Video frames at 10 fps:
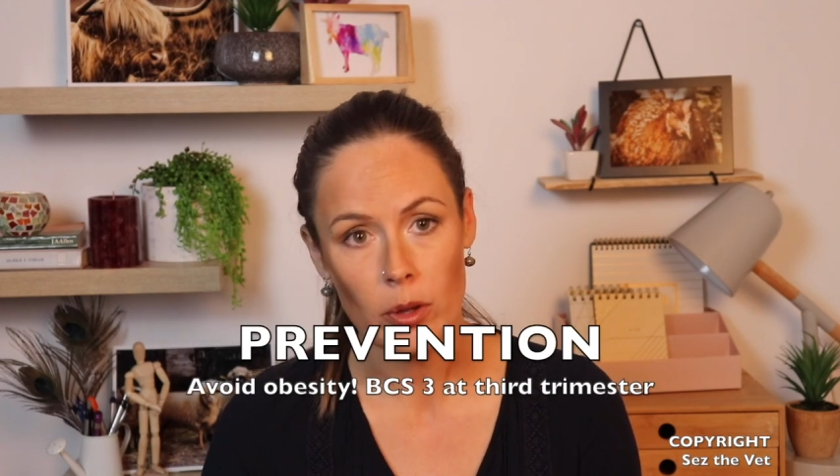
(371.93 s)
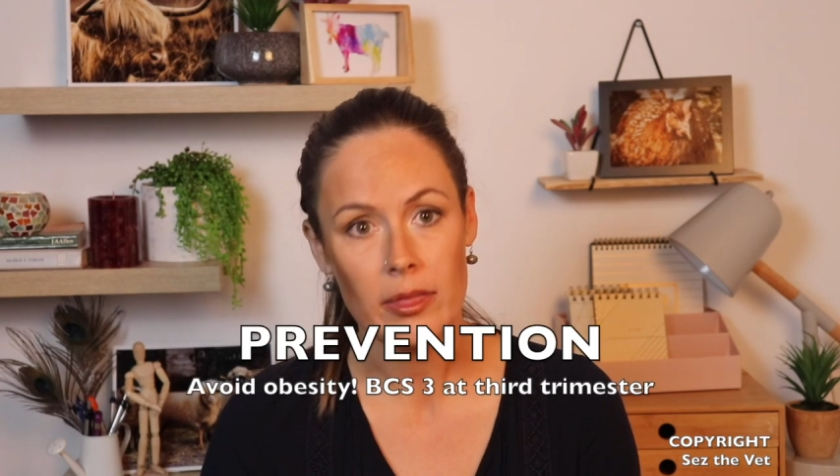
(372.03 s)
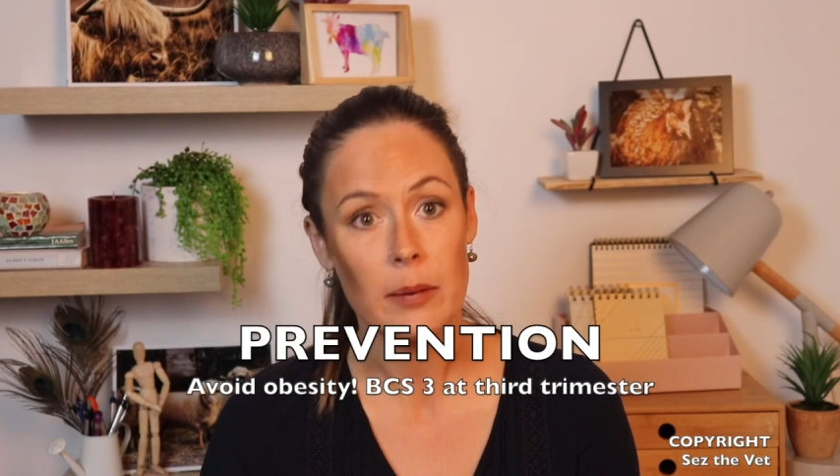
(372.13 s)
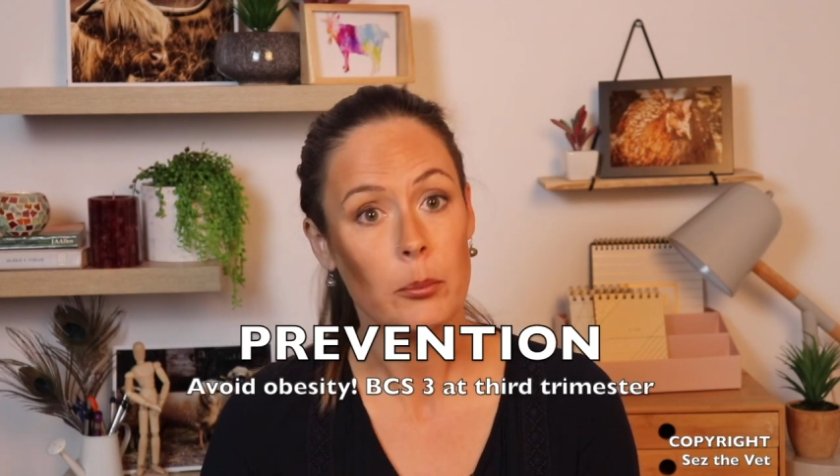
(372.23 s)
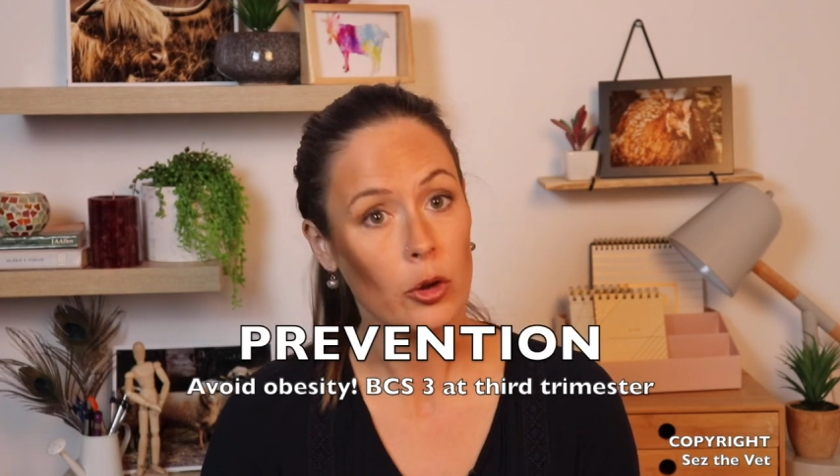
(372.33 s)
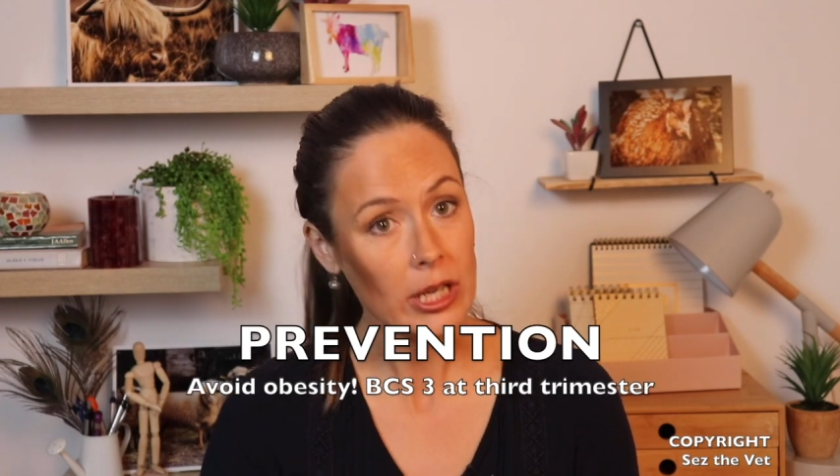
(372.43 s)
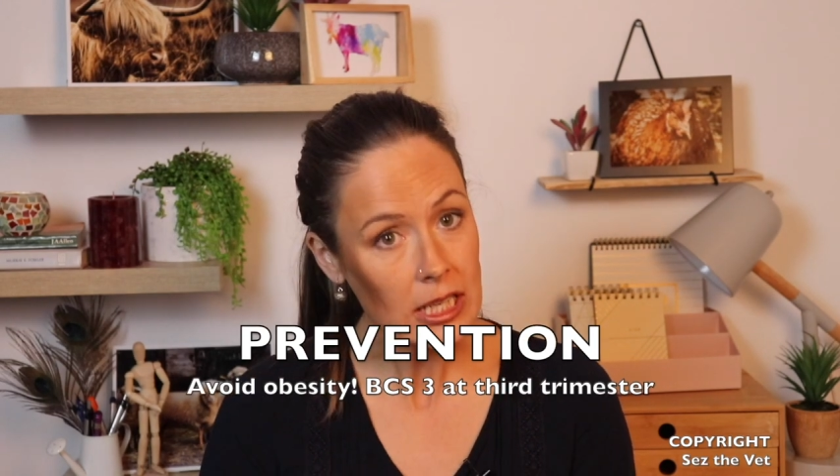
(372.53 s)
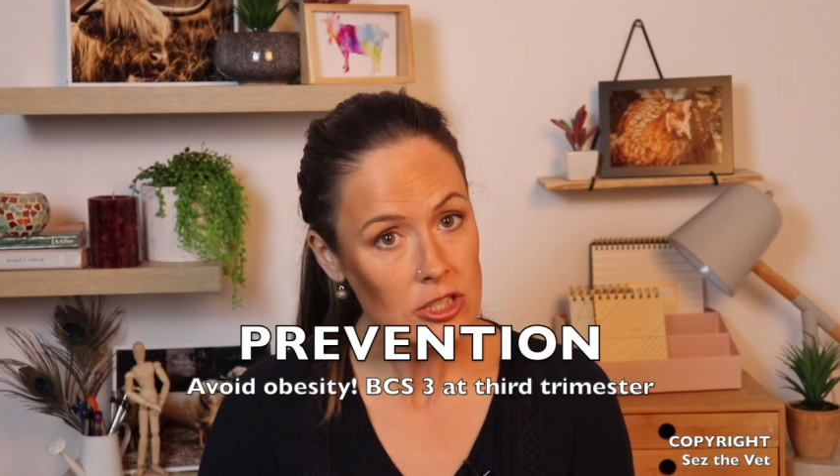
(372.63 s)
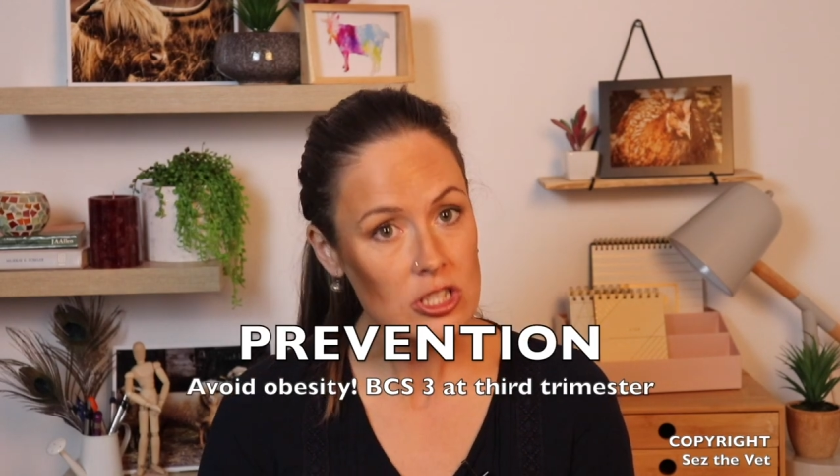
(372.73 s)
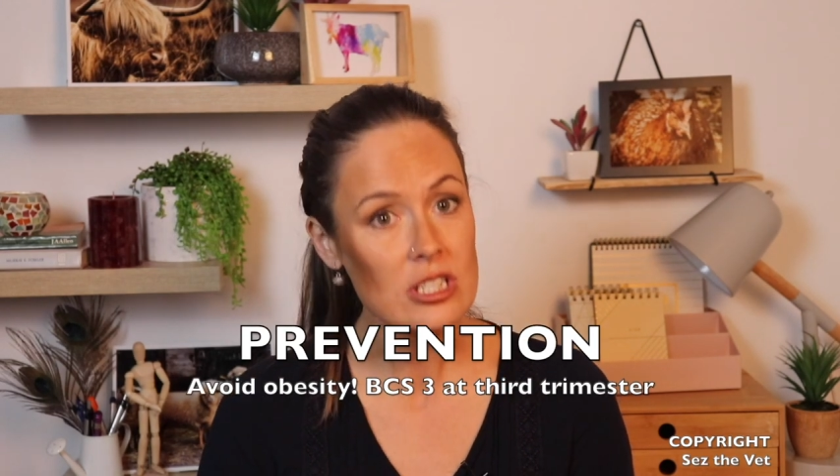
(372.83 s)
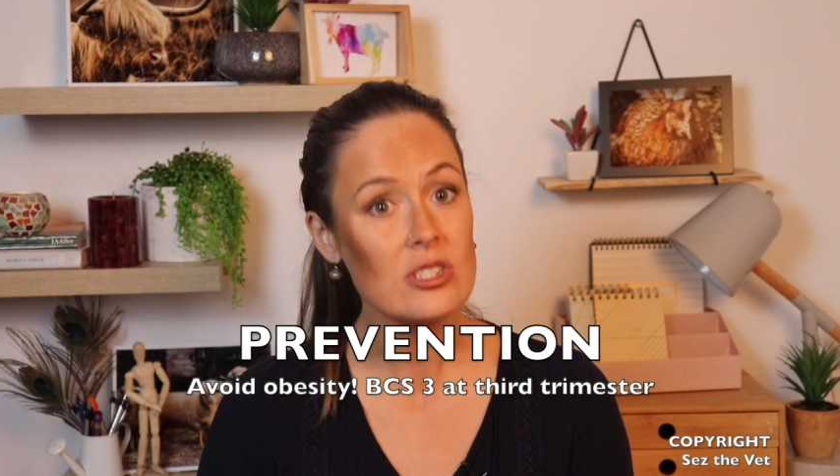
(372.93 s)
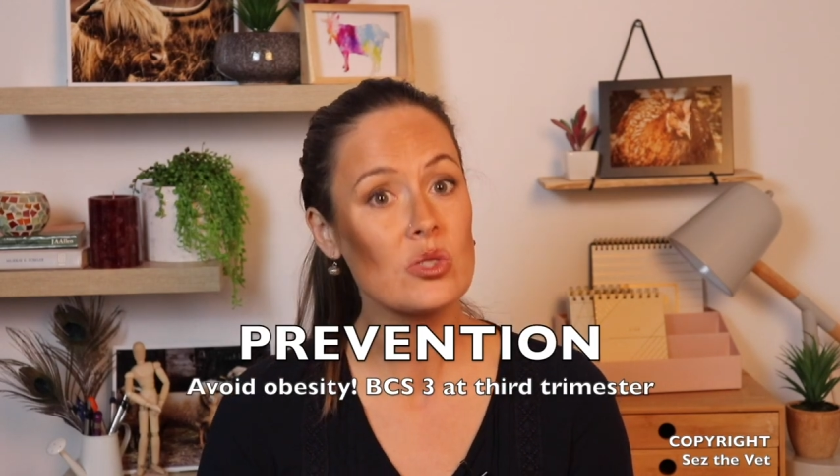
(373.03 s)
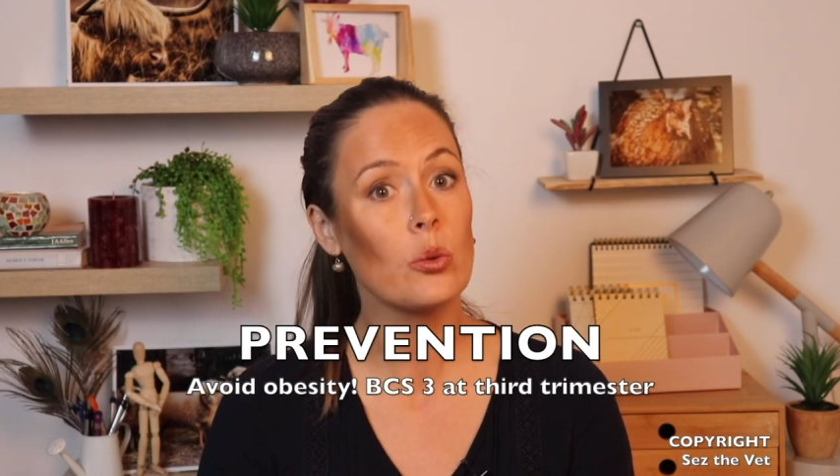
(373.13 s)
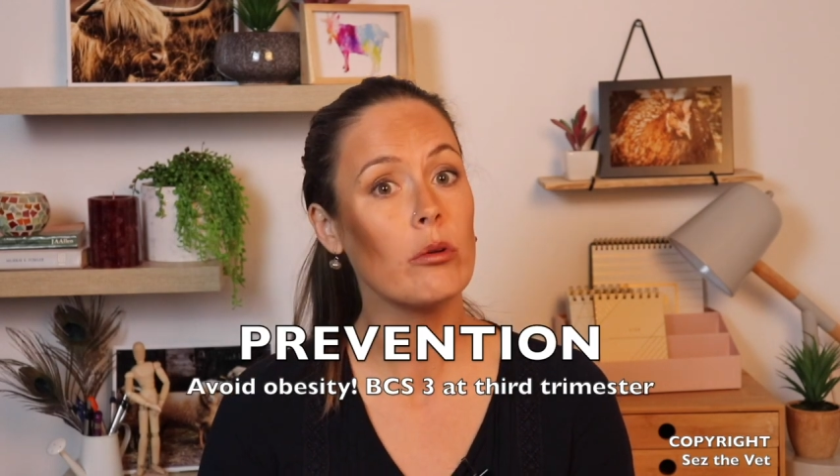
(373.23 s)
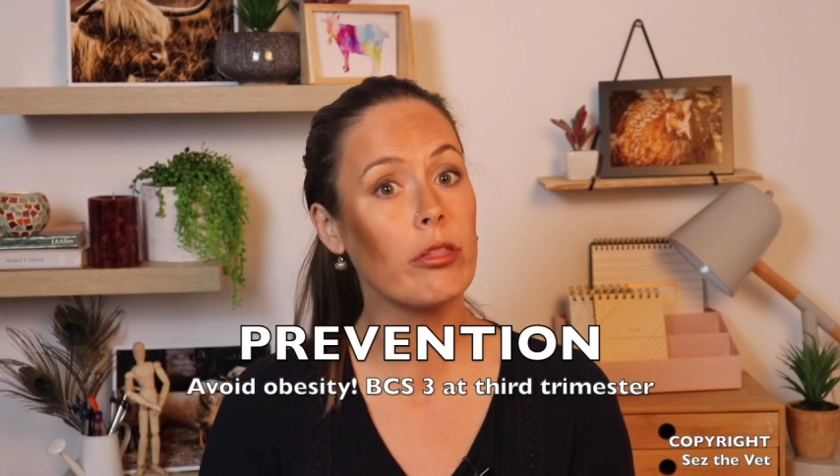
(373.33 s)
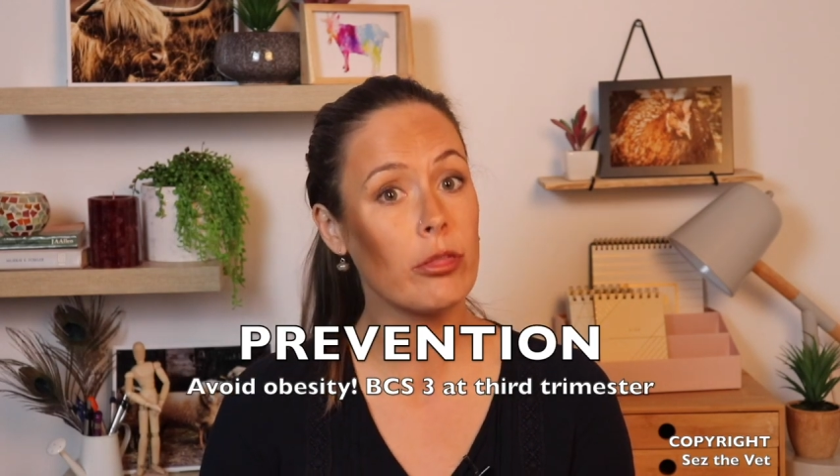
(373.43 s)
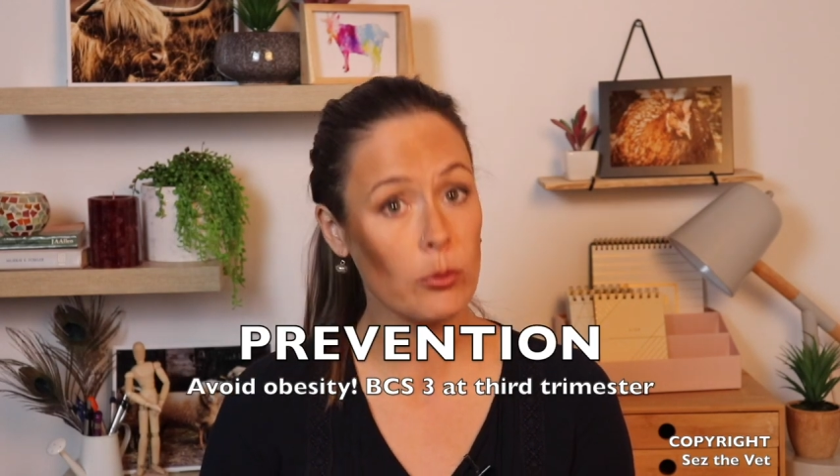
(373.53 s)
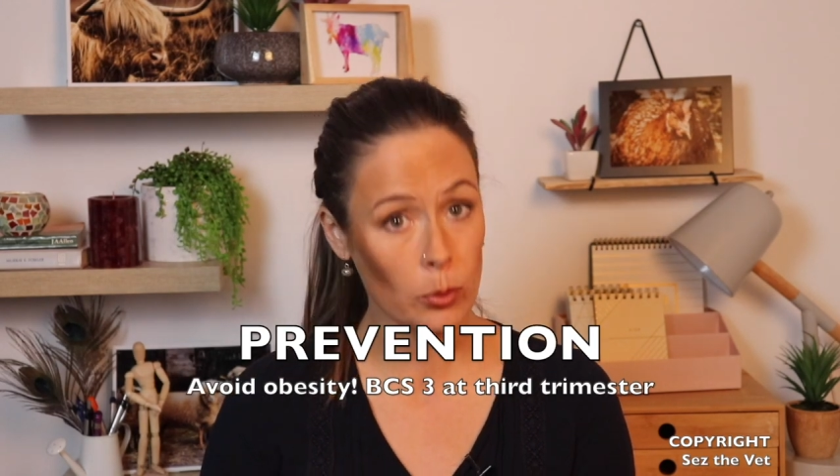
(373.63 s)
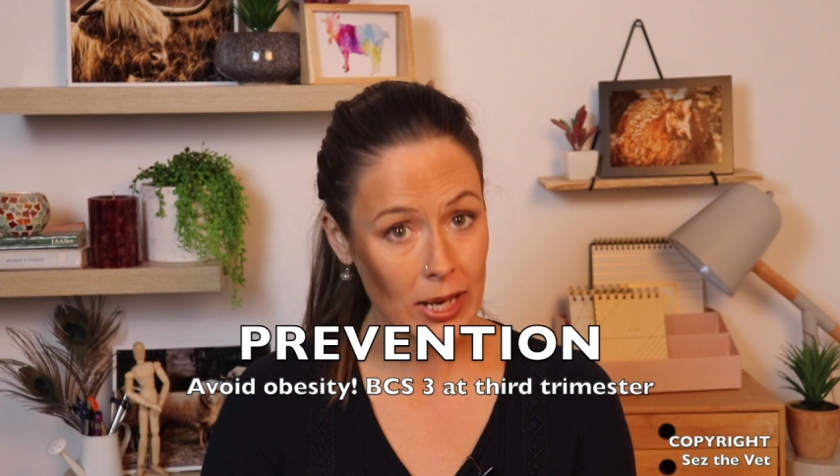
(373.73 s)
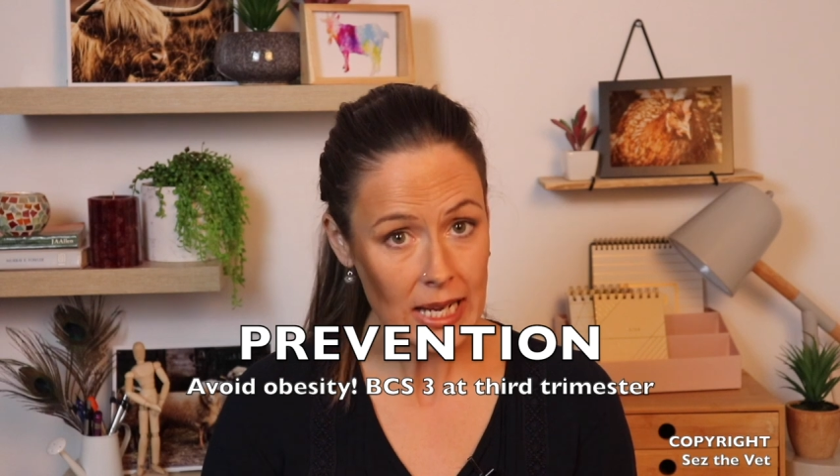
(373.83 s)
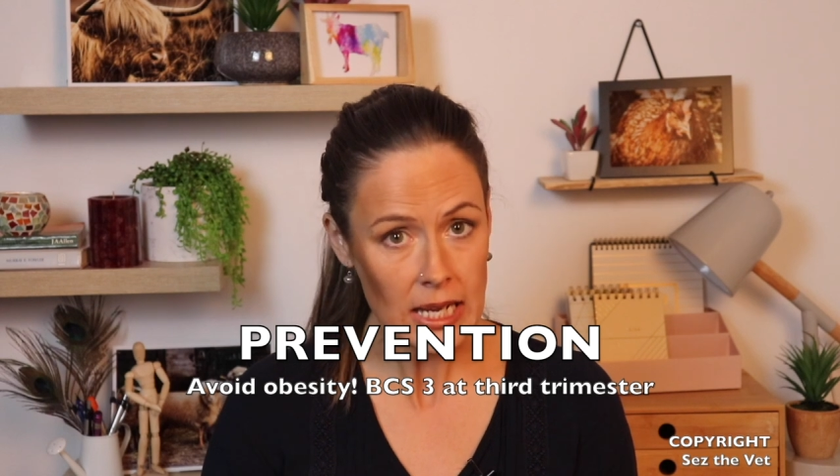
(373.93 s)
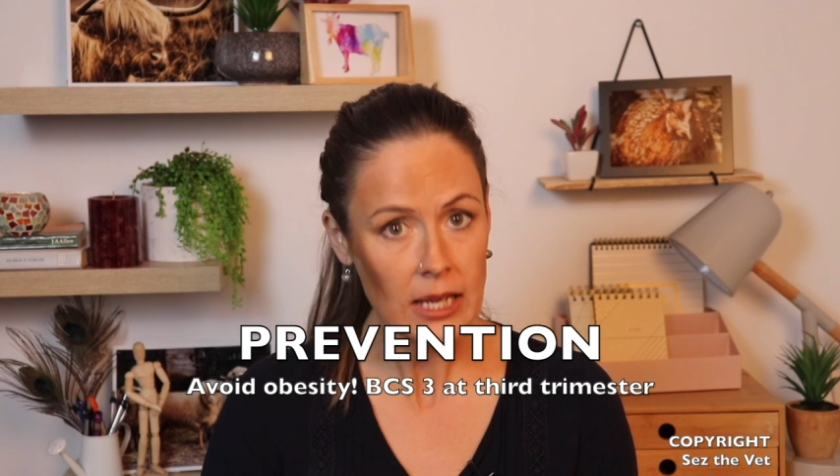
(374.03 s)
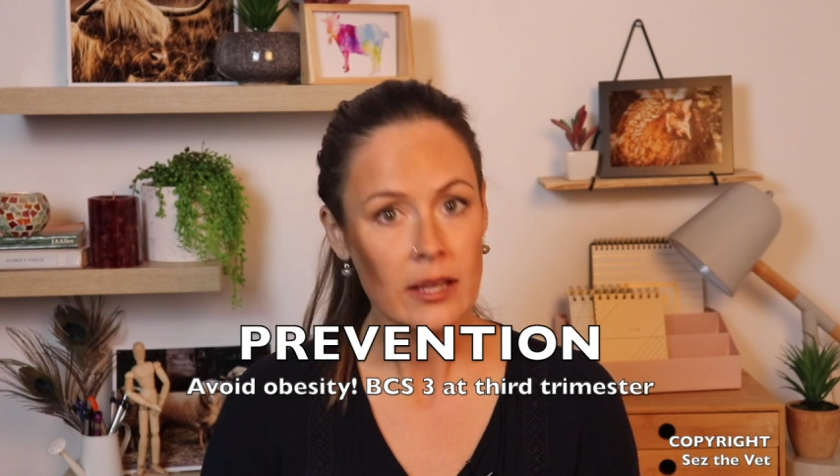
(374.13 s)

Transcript: than body condition score 3